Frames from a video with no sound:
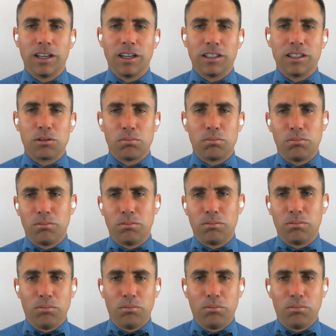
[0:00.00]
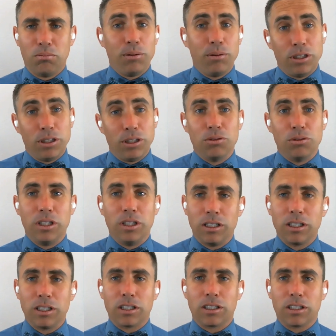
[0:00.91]
And that's maybe
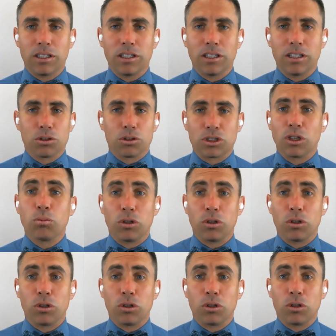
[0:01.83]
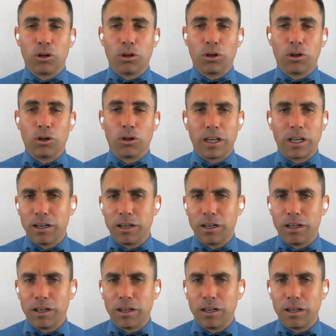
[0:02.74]
unique, somewhat to your program.